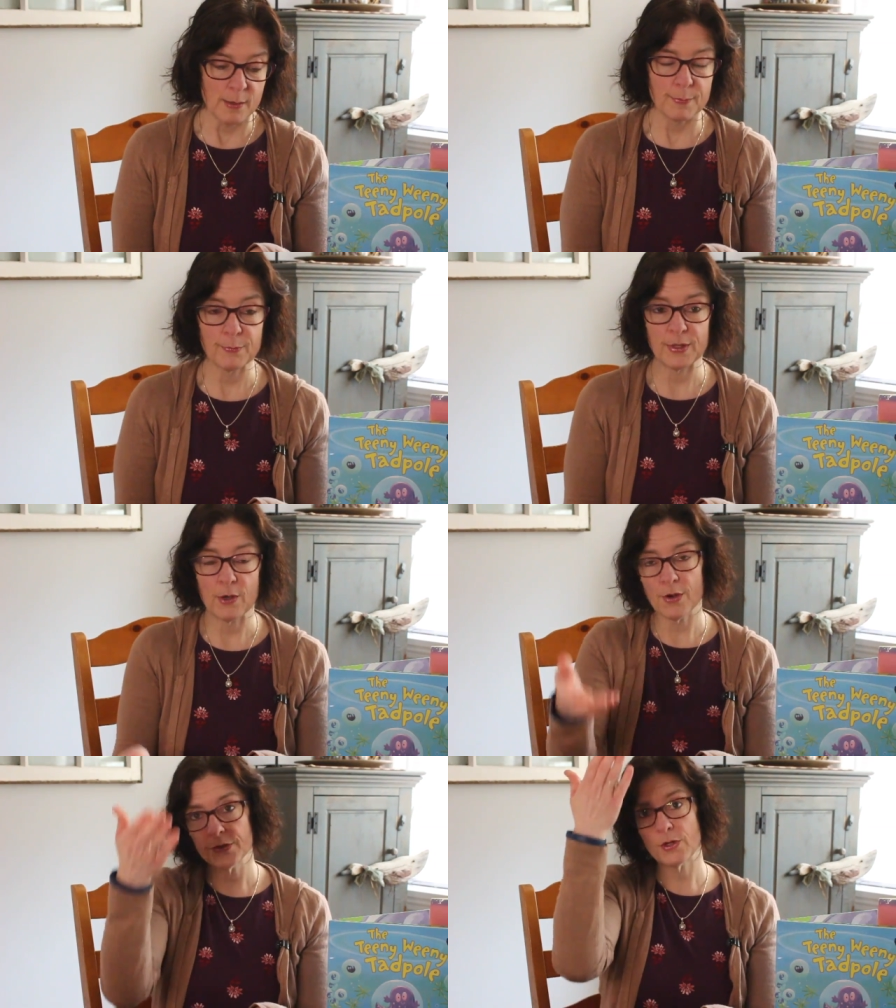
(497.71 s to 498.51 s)
But we
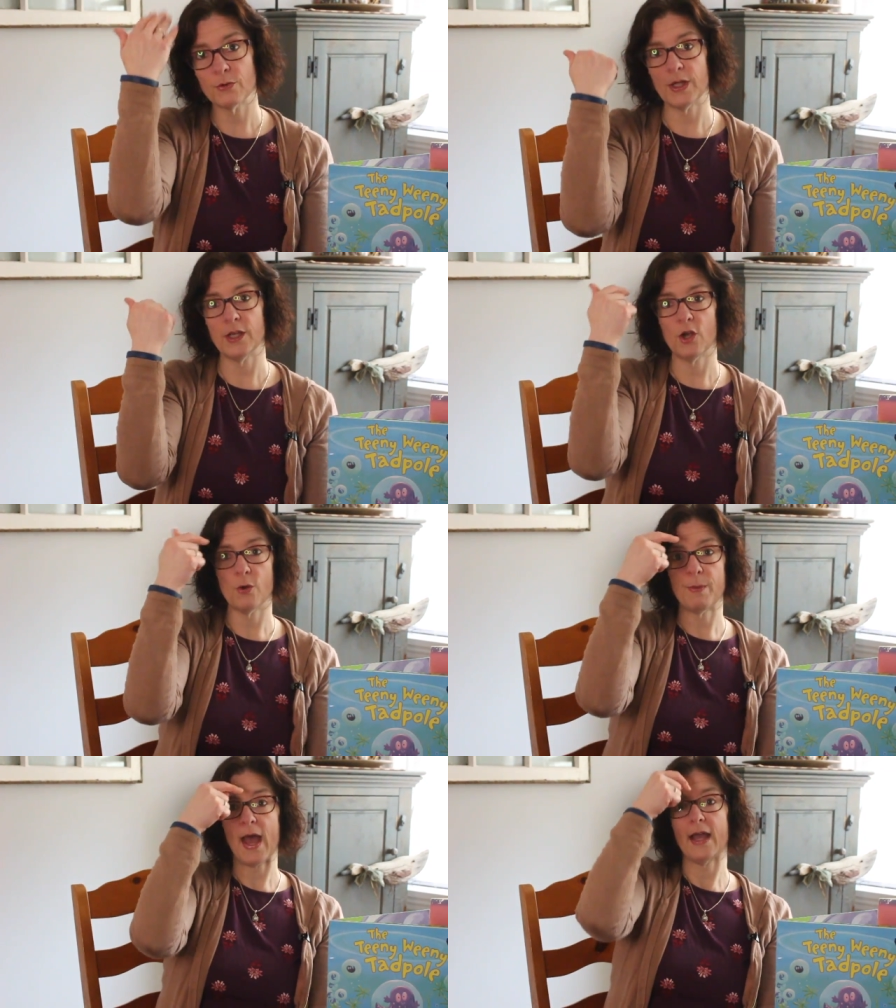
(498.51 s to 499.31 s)
also can
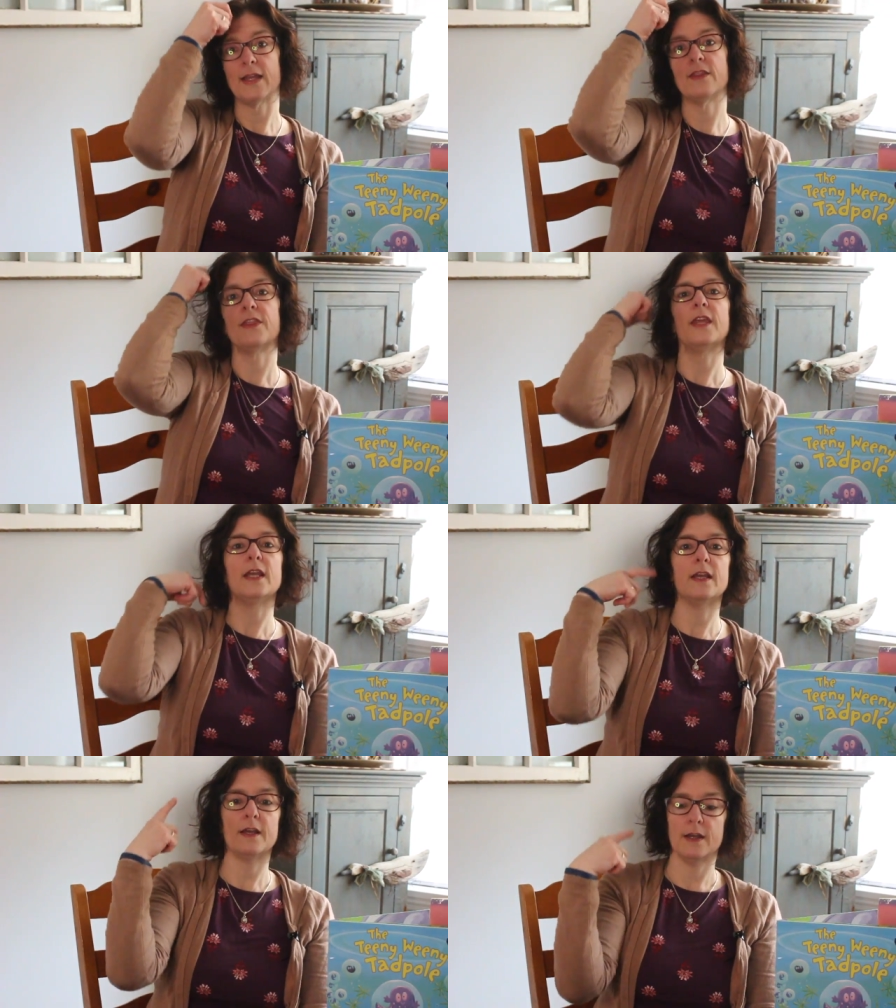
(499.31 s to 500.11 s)
go back and
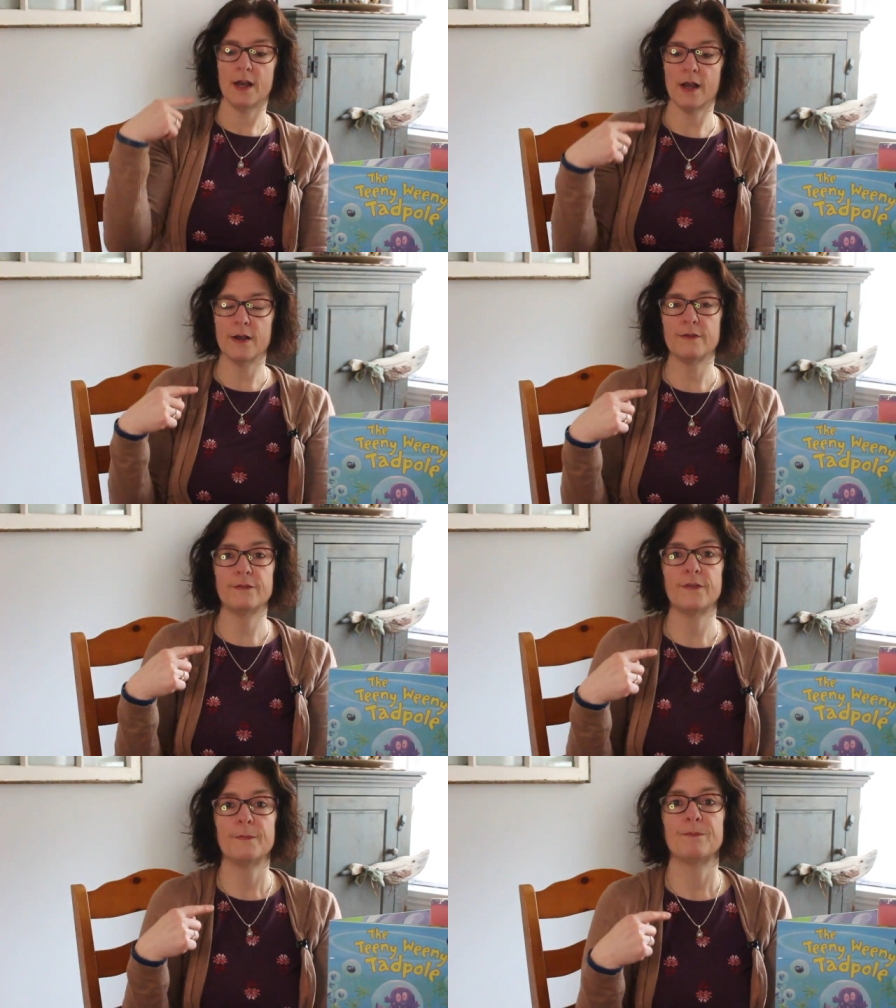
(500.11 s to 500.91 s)
think of